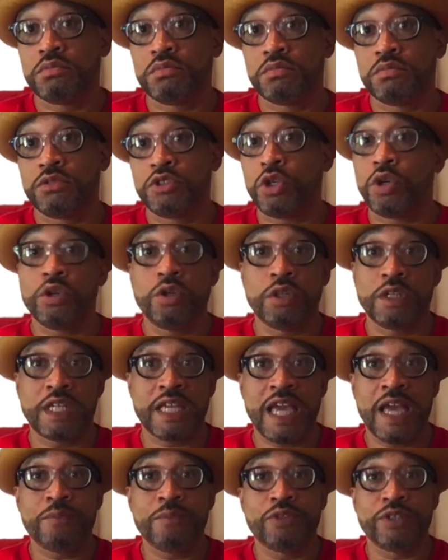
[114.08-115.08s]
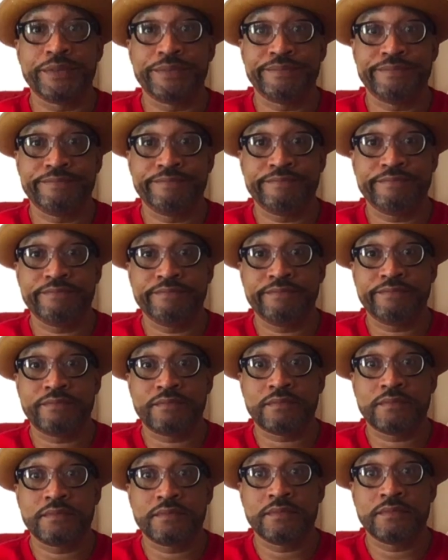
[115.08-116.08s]
Toyota Camry.
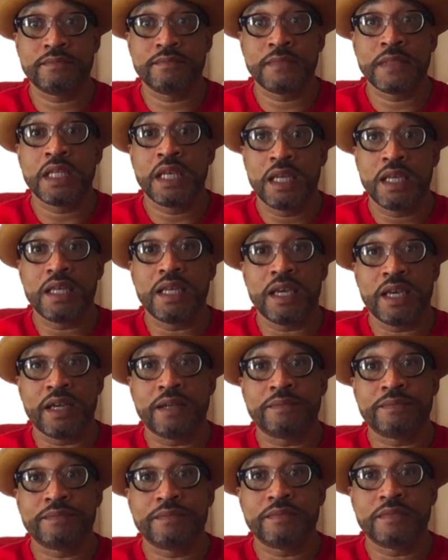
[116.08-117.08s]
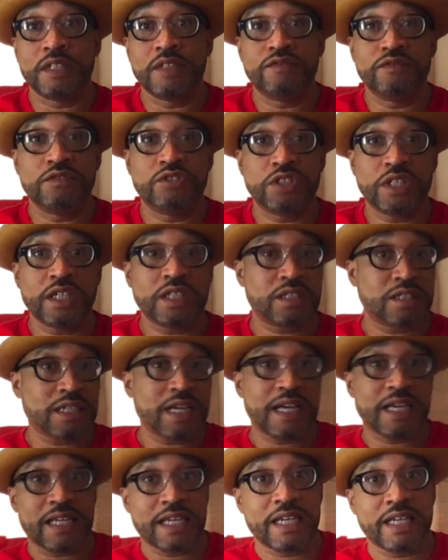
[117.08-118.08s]
Yeah, if you check
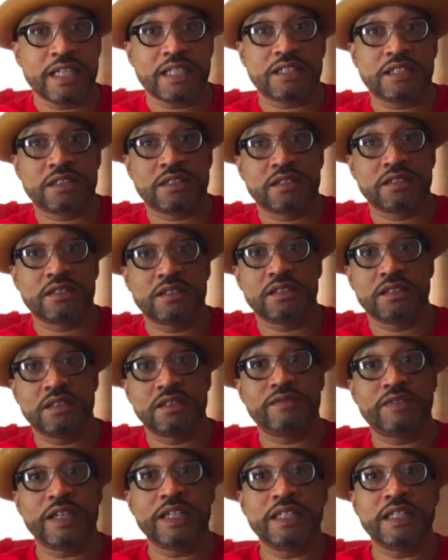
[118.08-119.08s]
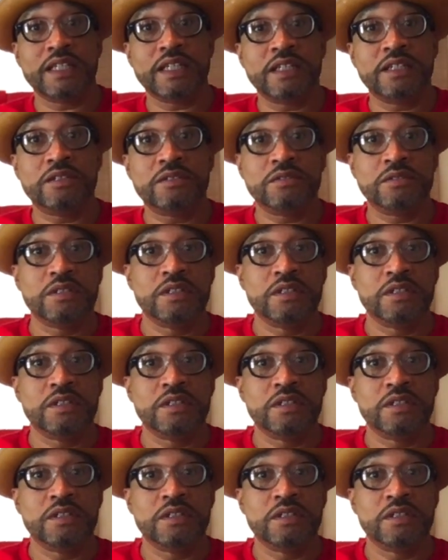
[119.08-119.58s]
StockX right now,